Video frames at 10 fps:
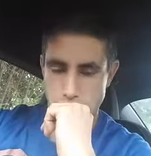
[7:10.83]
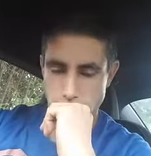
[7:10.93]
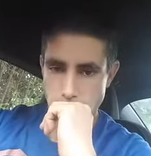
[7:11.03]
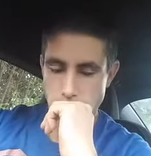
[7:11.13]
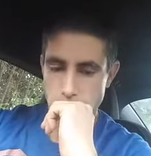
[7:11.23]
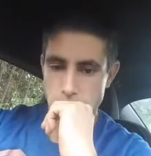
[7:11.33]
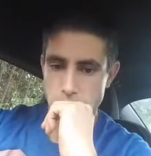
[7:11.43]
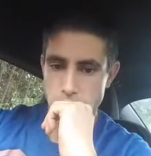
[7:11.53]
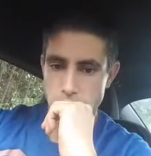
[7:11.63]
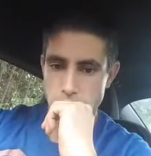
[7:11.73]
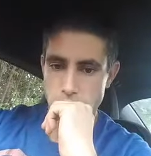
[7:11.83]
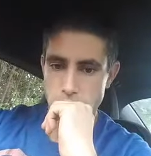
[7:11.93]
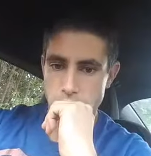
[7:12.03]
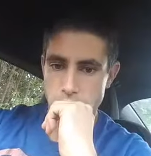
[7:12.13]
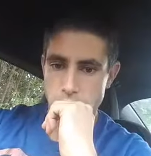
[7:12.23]

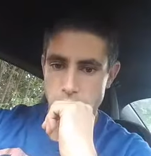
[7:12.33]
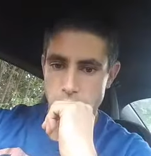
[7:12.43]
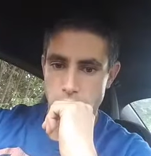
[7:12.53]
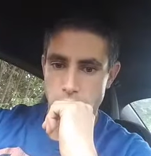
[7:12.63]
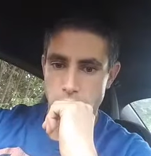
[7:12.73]
[no speech]